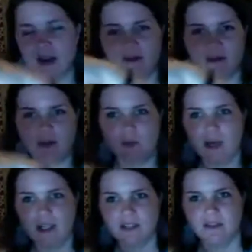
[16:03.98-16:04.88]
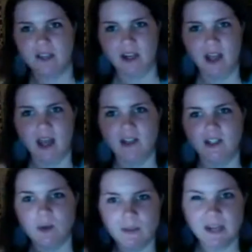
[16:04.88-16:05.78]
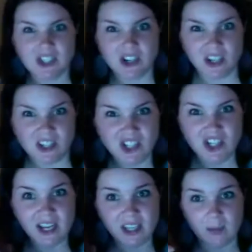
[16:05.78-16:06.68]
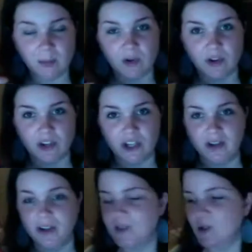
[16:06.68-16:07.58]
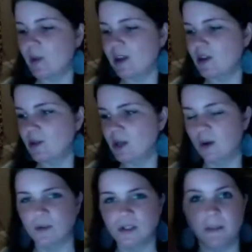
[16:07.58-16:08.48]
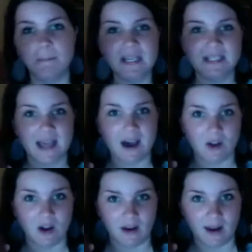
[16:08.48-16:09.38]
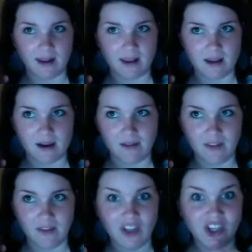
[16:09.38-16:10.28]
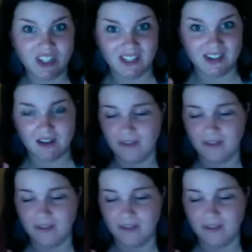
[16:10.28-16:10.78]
from the rest of it. And so you want to make sure to shake it up real good so that you don't miss out on any of the good stuff.